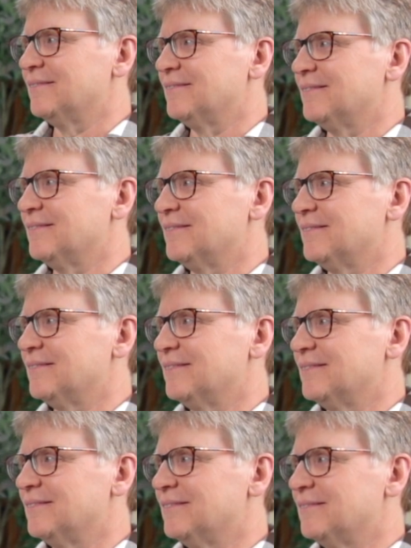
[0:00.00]

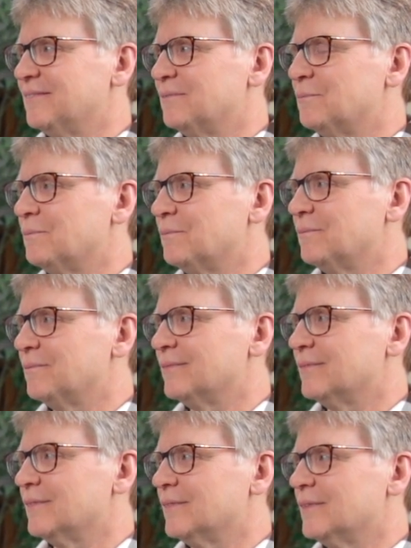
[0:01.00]

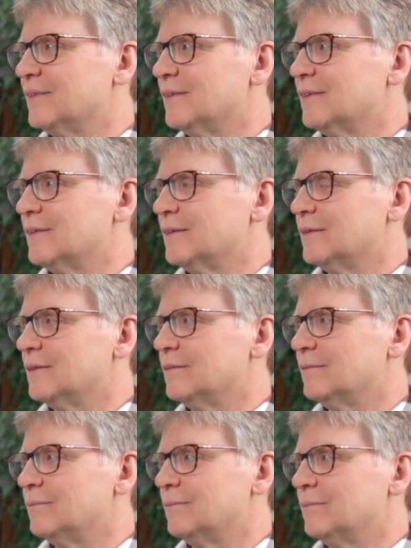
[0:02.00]

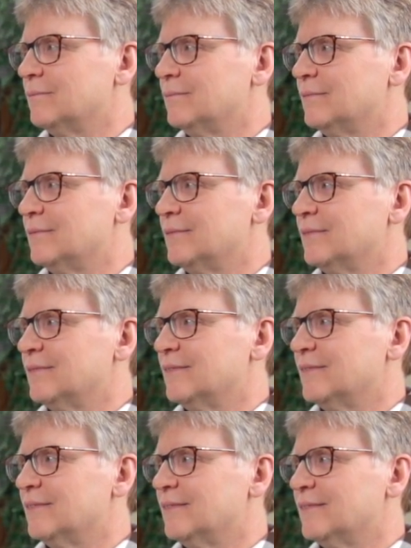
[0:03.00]

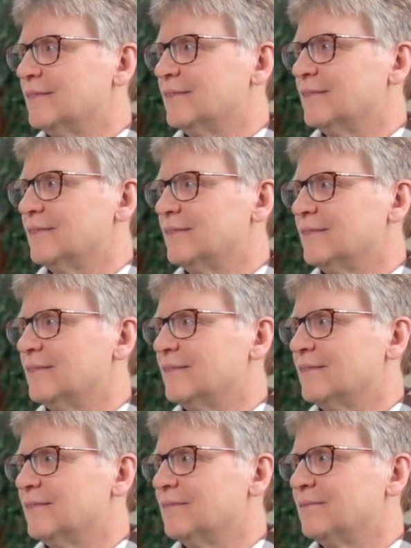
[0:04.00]

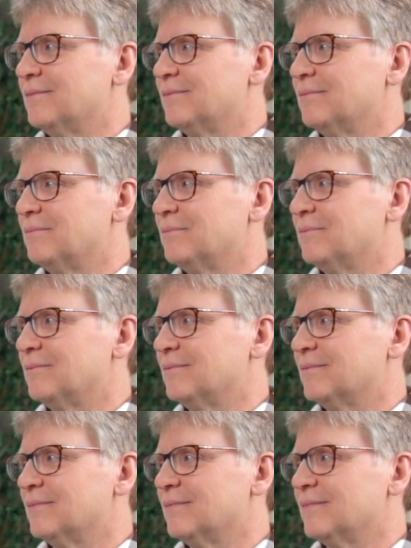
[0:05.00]

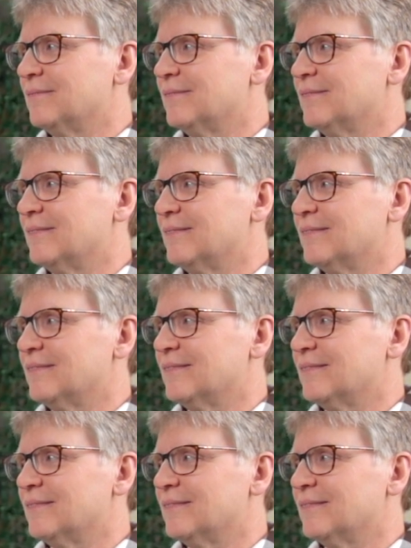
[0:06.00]
(silent)